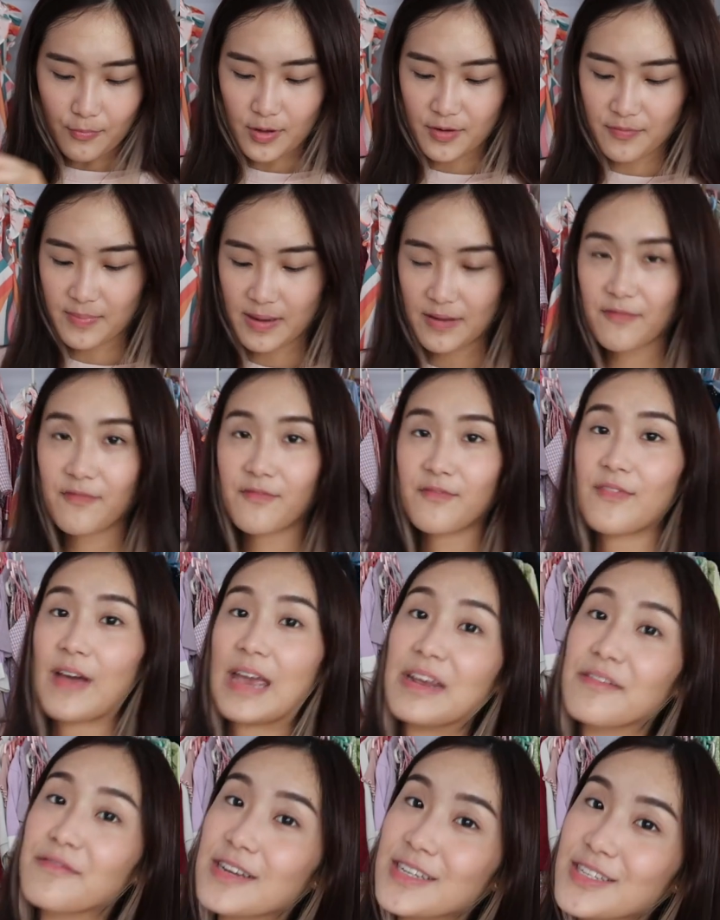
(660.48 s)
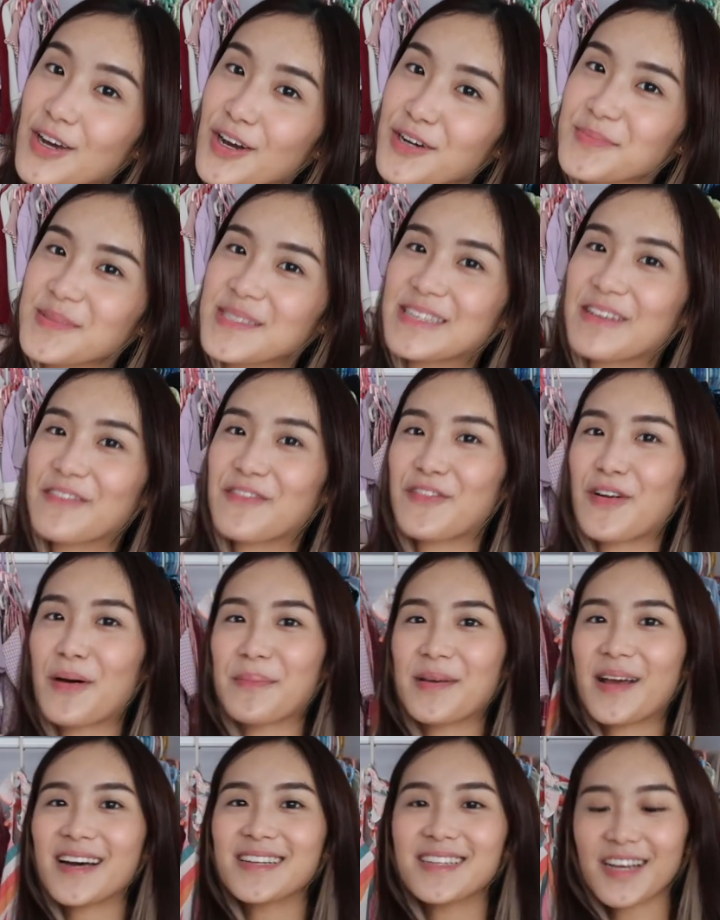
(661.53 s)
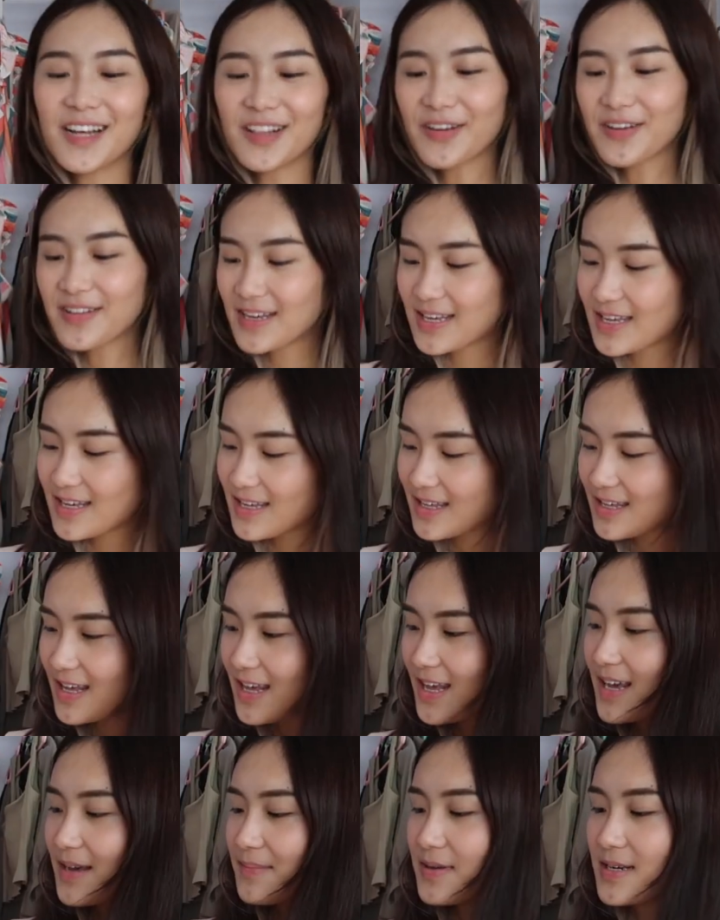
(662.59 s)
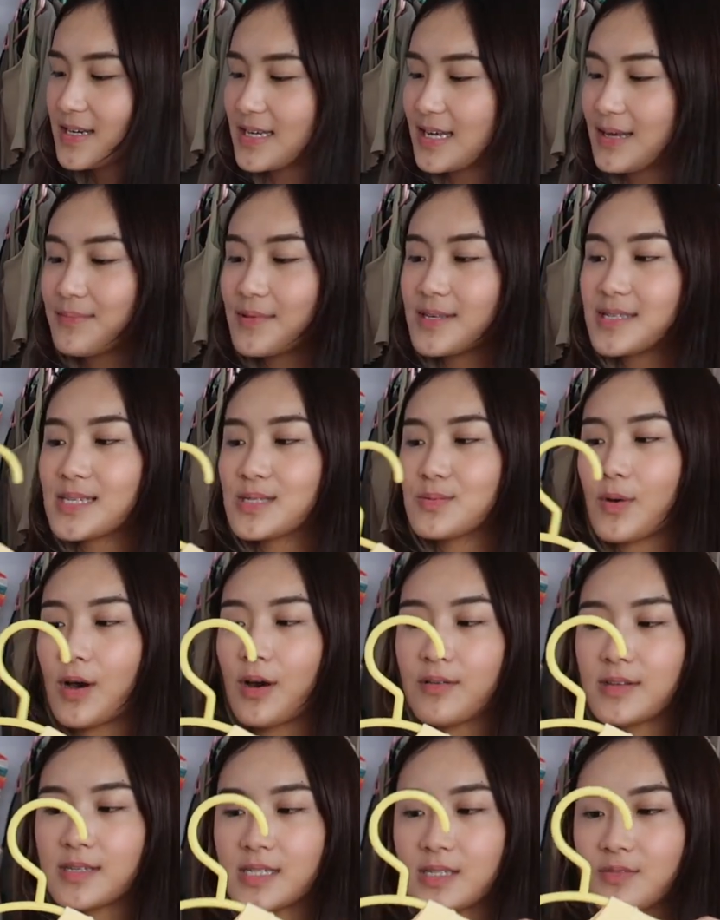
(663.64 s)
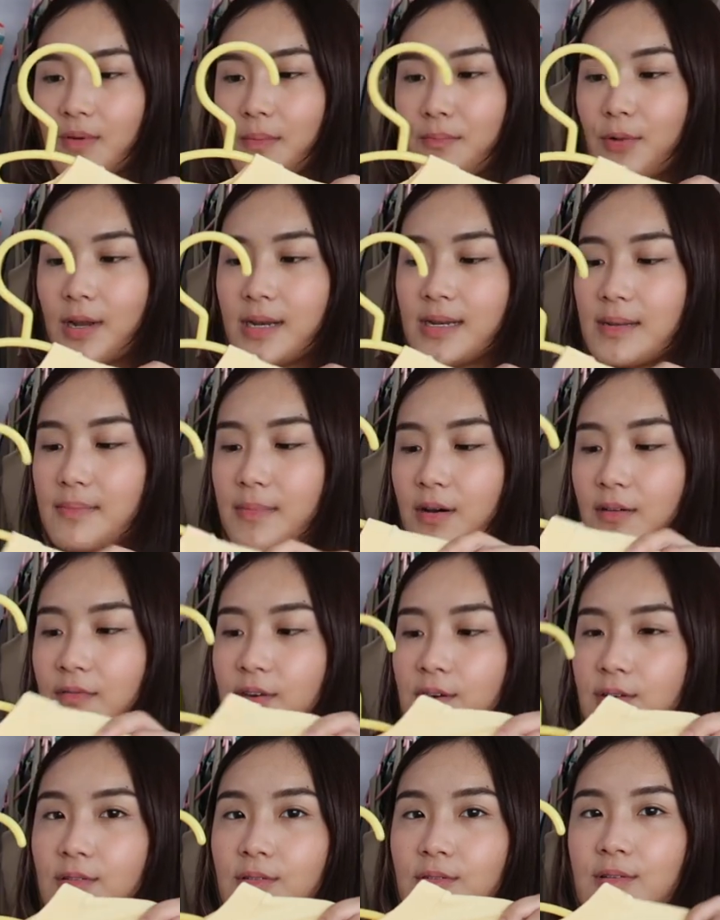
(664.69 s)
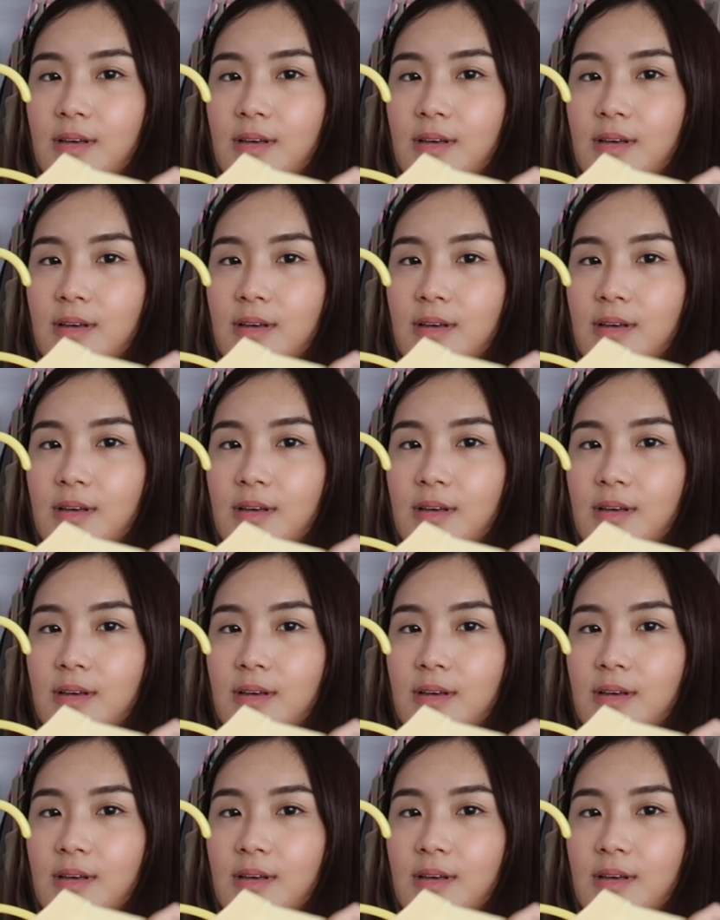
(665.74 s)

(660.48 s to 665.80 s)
one of my favorite tops from Ganda Clothing. I'm gonna keep this as well. This is from Brandy Melville.